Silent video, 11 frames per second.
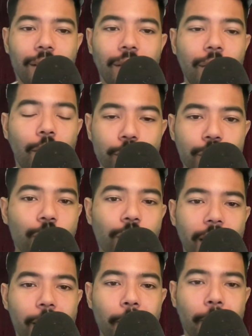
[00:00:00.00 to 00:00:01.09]
Lourdes
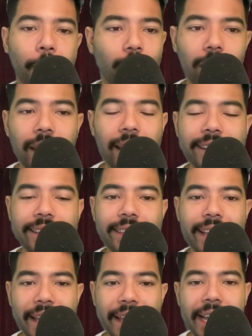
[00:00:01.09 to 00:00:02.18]
Gurriel, when we look at his
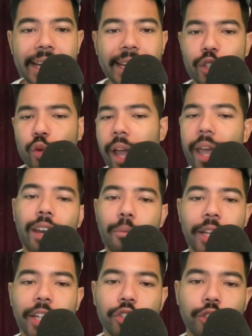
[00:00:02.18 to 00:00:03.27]
hitting against right-handed
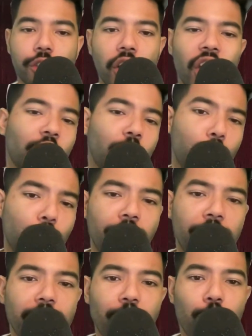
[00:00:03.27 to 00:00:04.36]
pitchers,
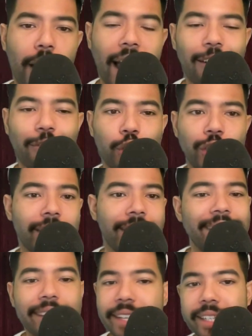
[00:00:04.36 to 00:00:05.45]
254 average,
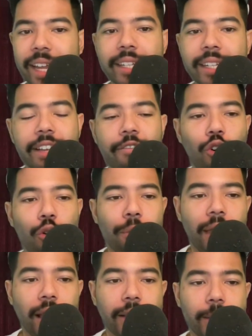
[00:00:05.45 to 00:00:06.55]
697
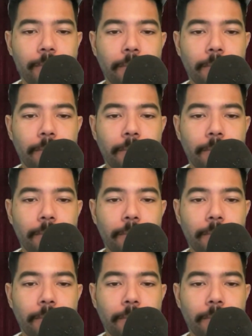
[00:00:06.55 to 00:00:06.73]
OPS.